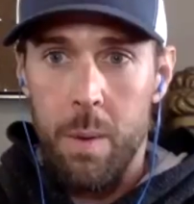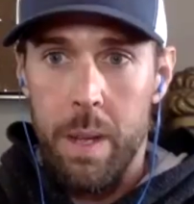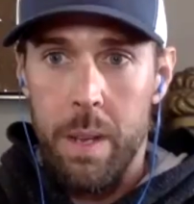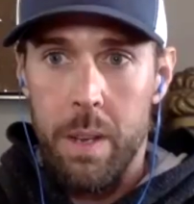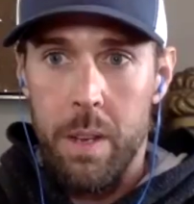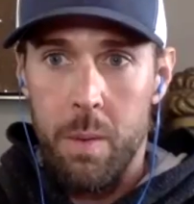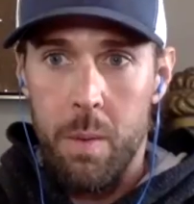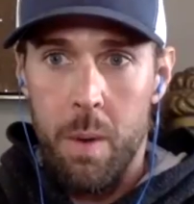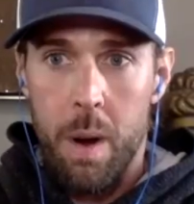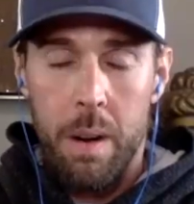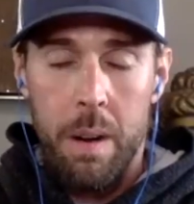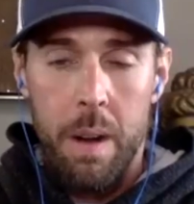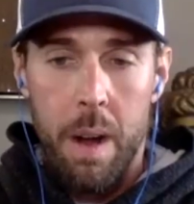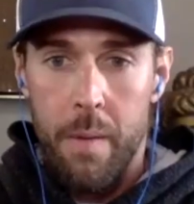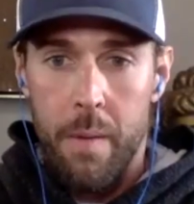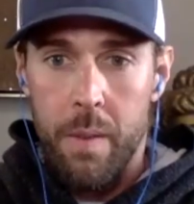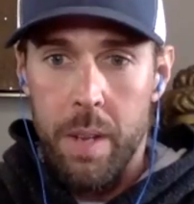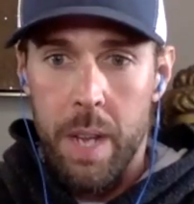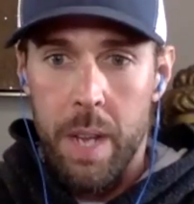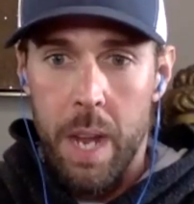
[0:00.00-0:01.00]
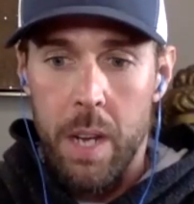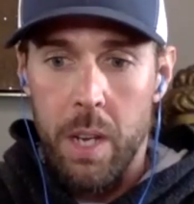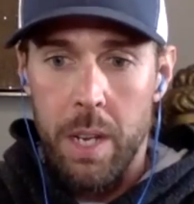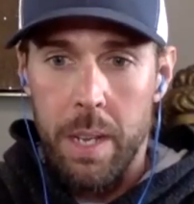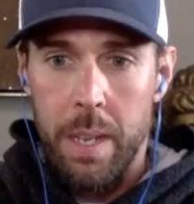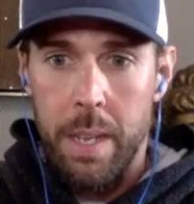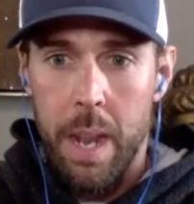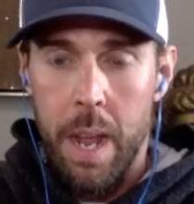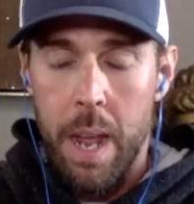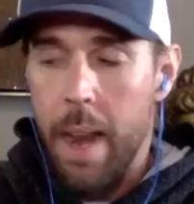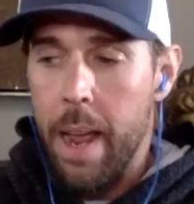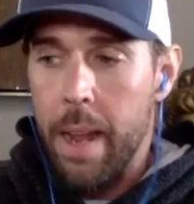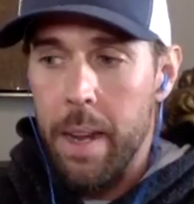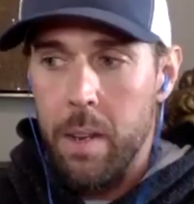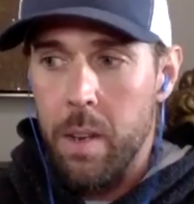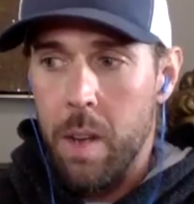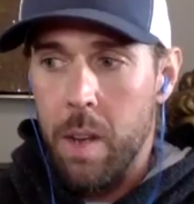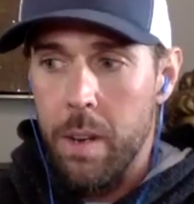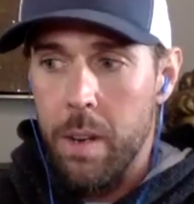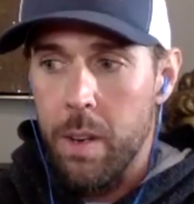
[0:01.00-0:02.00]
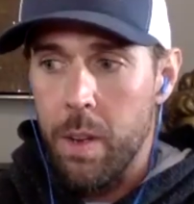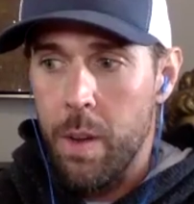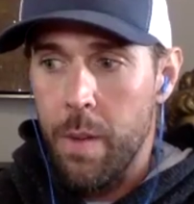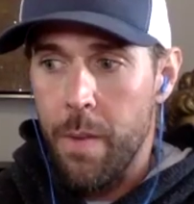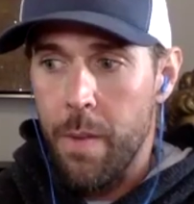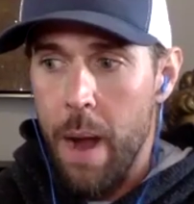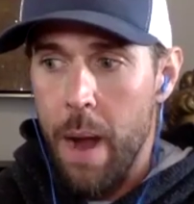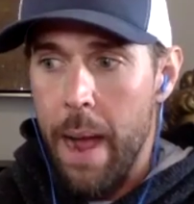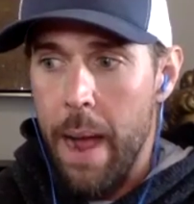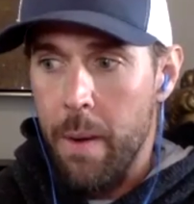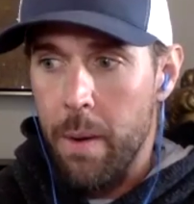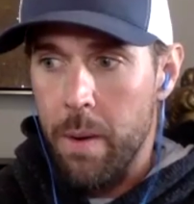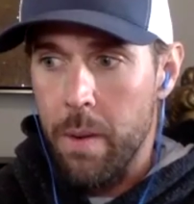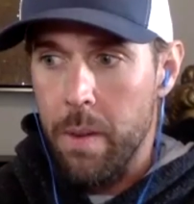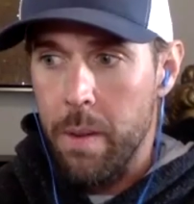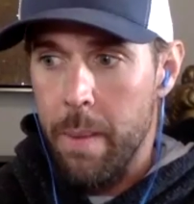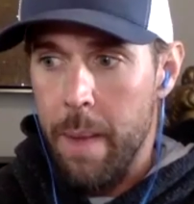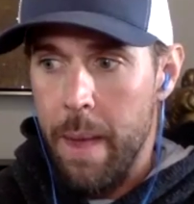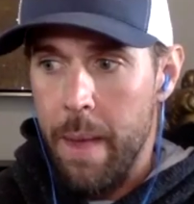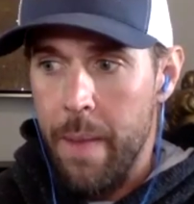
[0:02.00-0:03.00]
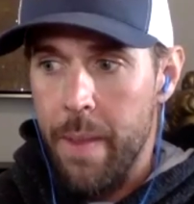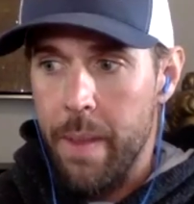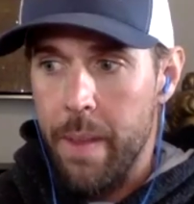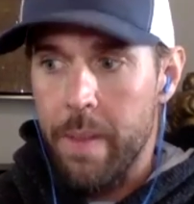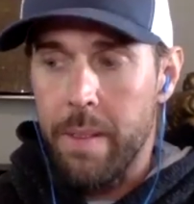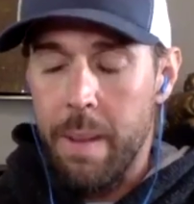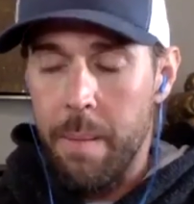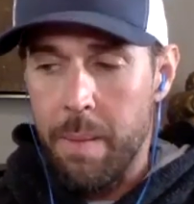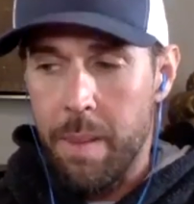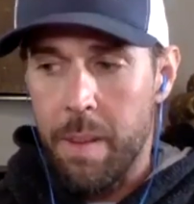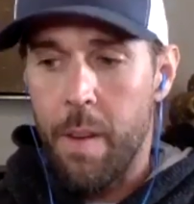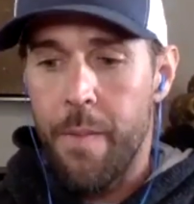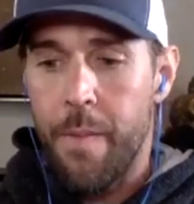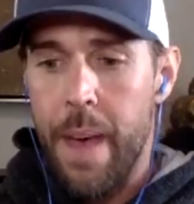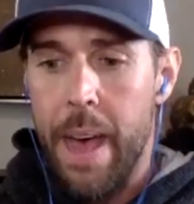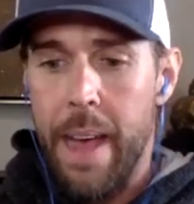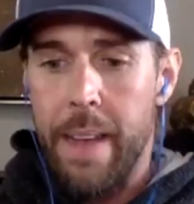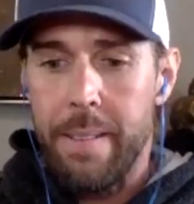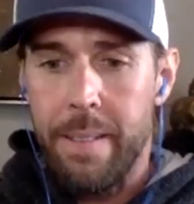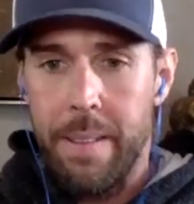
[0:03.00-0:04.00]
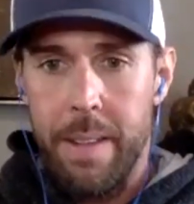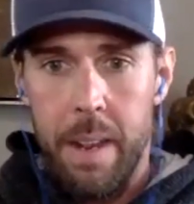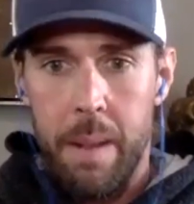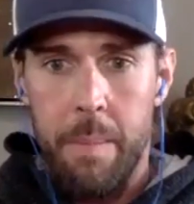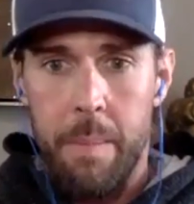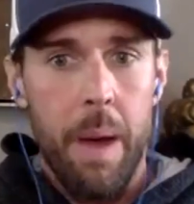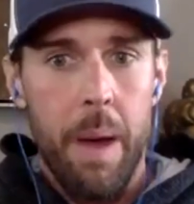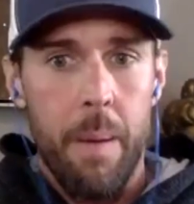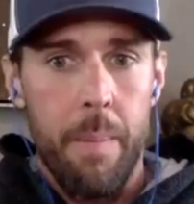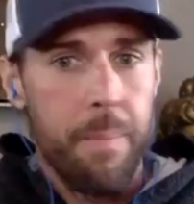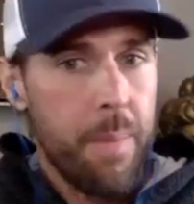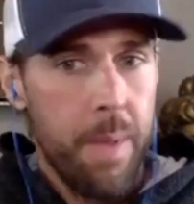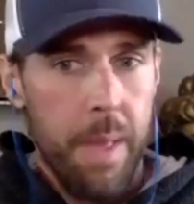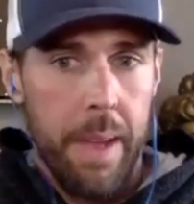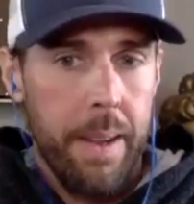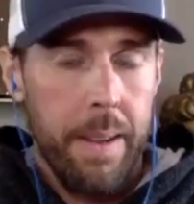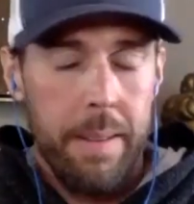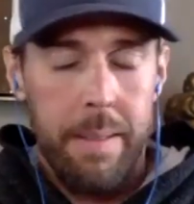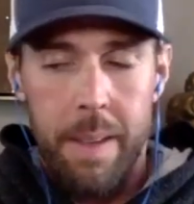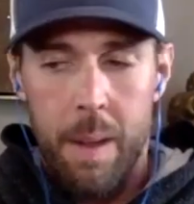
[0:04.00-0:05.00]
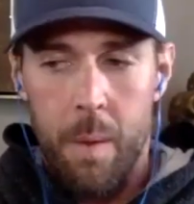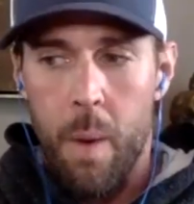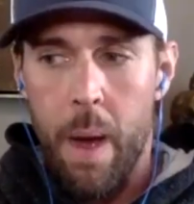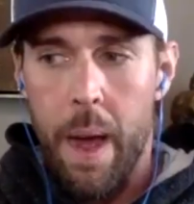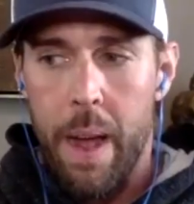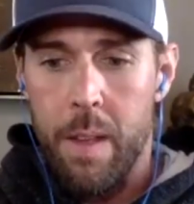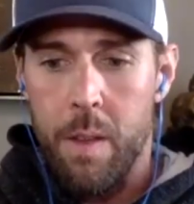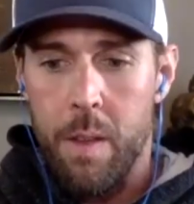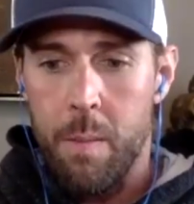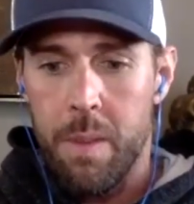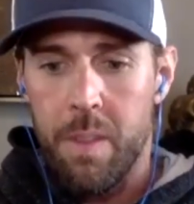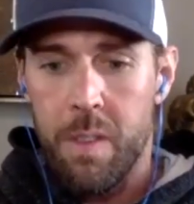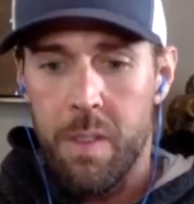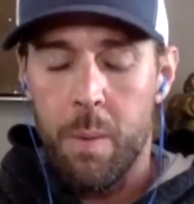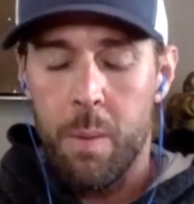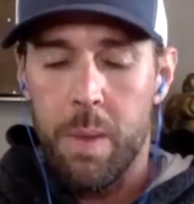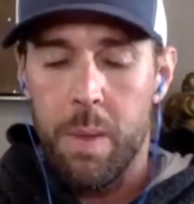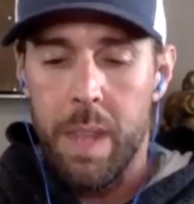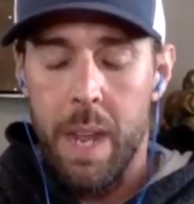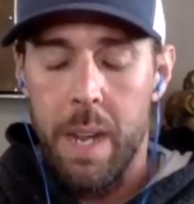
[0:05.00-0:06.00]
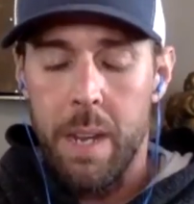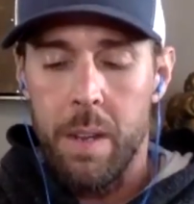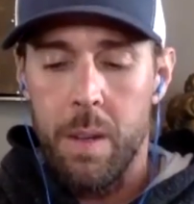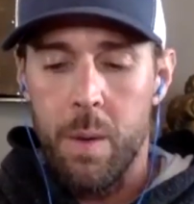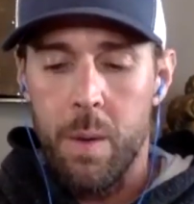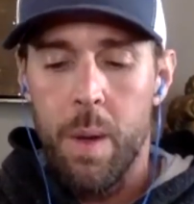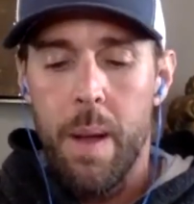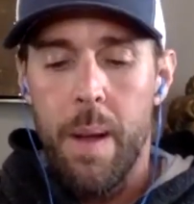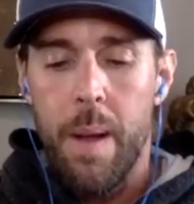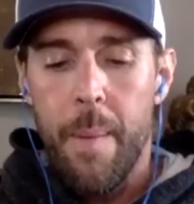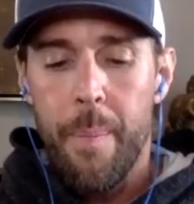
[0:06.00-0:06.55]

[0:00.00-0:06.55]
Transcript: into our conversation today, and I could talk to you for hours about this because I'm so fascinated by, like I said, why humans do what they do.